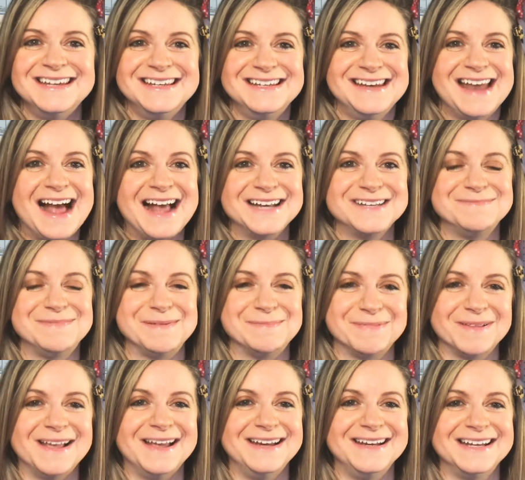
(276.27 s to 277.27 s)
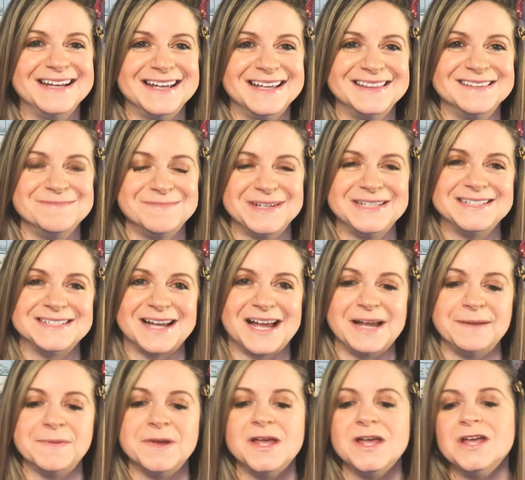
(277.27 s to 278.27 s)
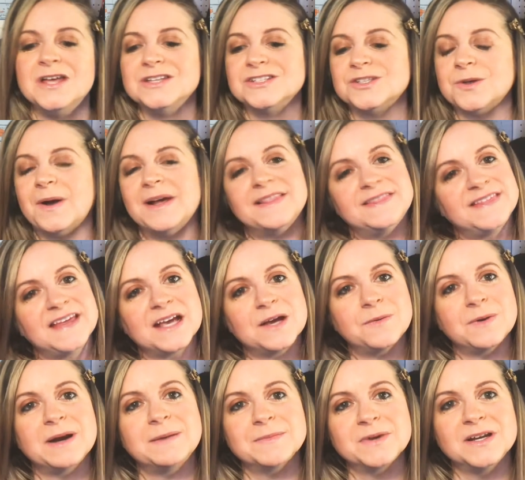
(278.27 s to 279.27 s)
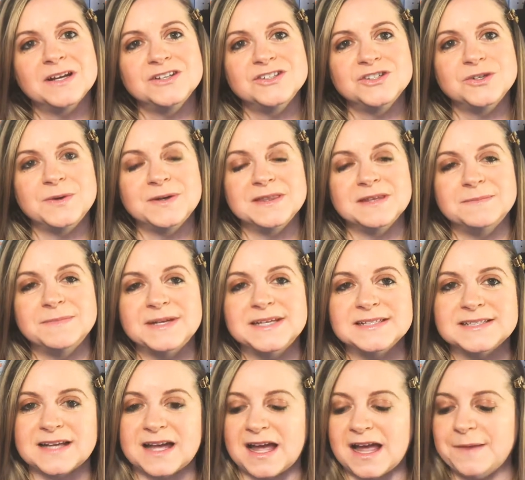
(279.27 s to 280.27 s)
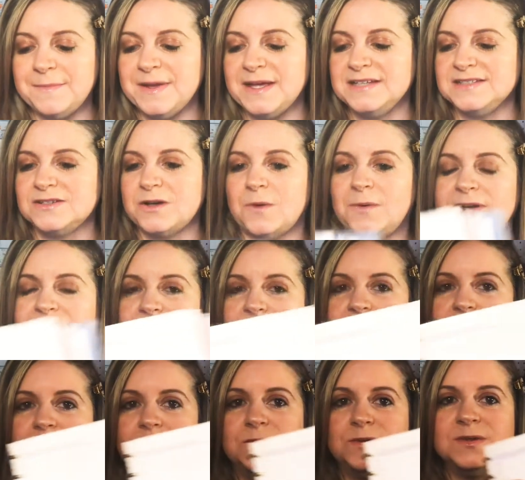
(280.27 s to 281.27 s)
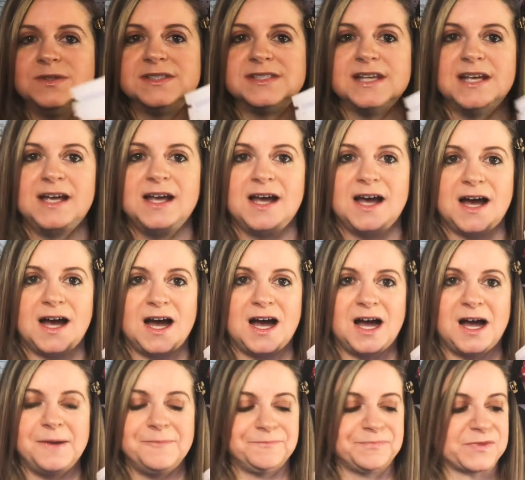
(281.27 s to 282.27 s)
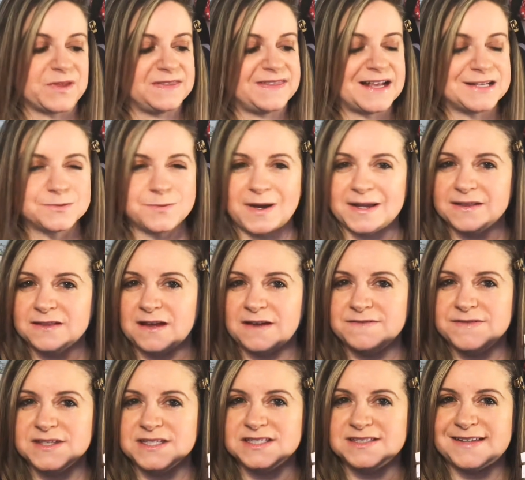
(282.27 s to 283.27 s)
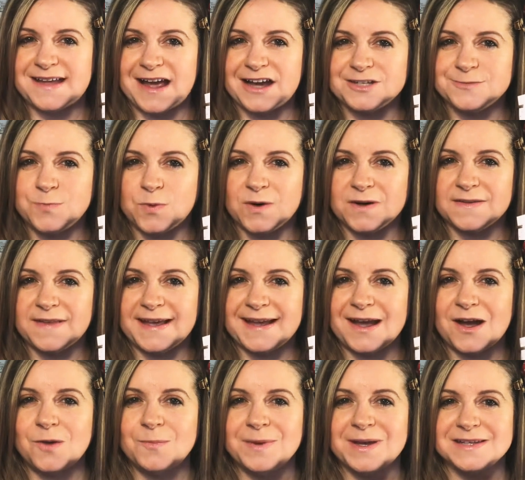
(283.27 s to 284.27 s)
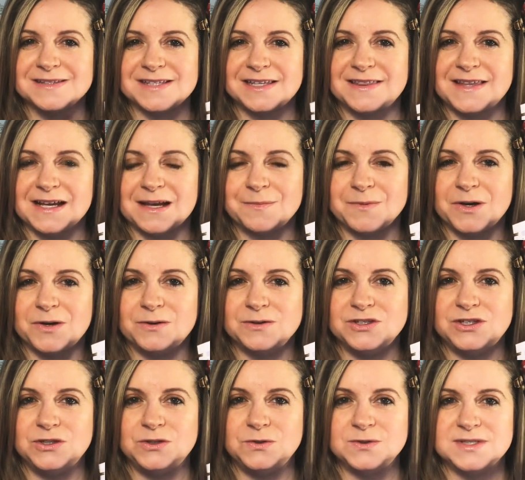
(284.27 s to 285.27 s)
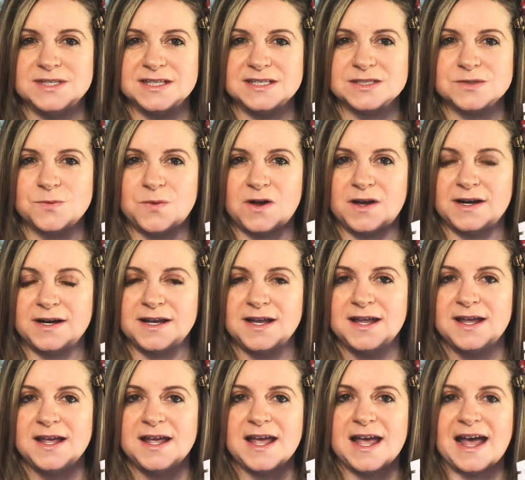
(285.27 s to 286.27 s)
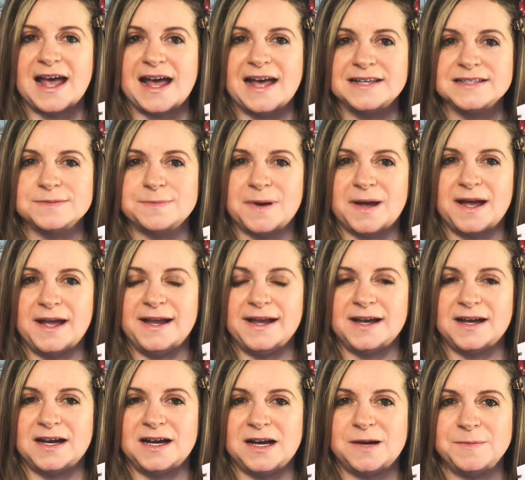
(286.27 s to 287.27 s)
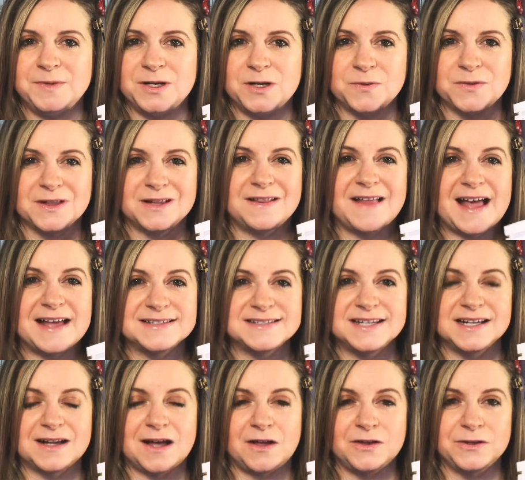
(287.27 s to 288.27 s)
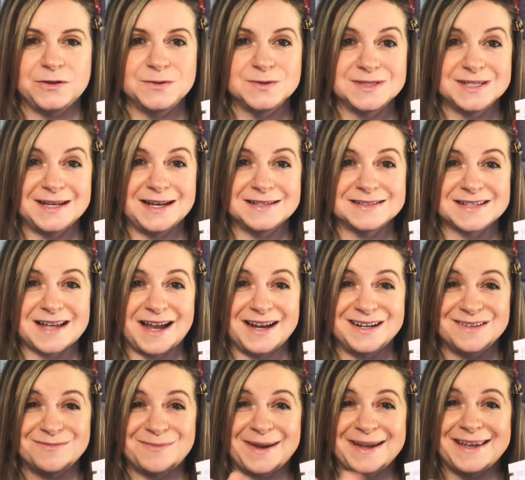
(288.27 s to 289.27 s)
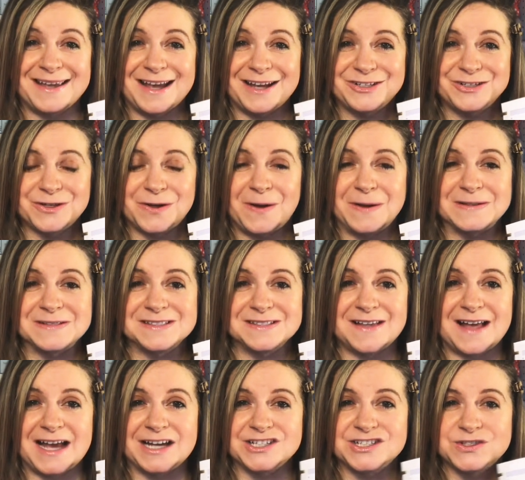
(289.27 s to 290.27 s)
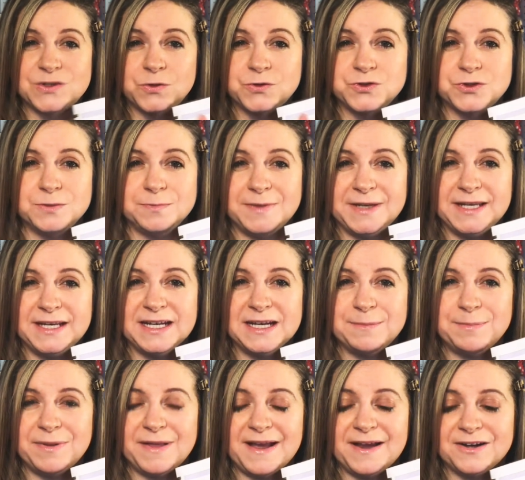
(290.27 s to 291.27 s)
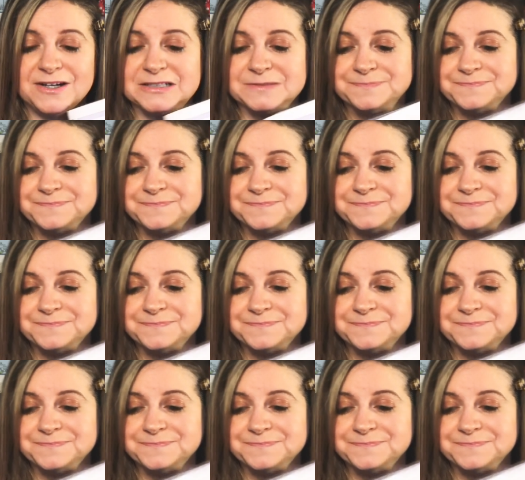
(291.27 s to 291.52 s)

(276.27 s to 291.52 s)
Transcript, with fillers: not be planning in the meantime. So I think what I'm going to do in the meantime is going to use, um, that's why I love this dashboard layout, because I think I'm going to use this one as my, um, you know, the classic, I'll use it as kind of my catch-all slash social media planner.